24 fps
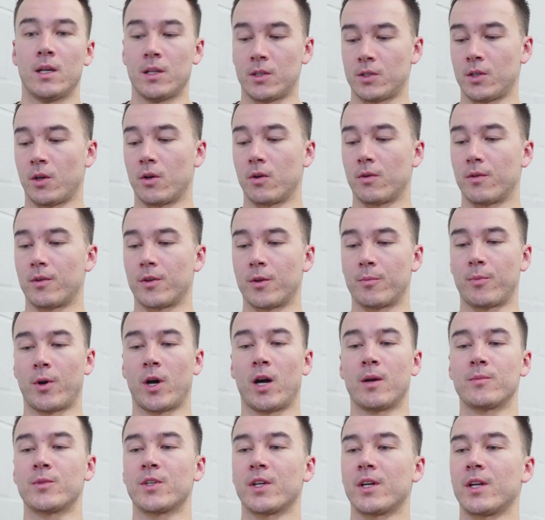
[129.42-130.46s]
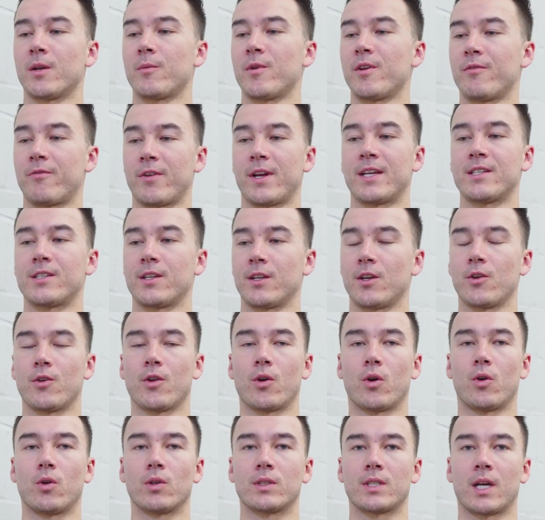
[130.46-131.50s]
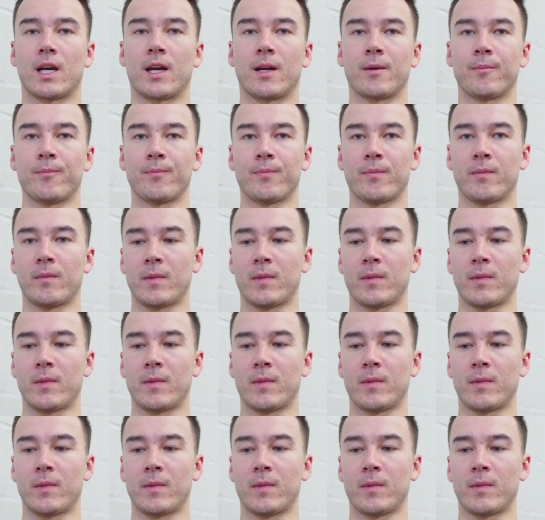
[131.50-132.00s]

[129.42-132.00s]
So the palms are going to be facing you the whole time.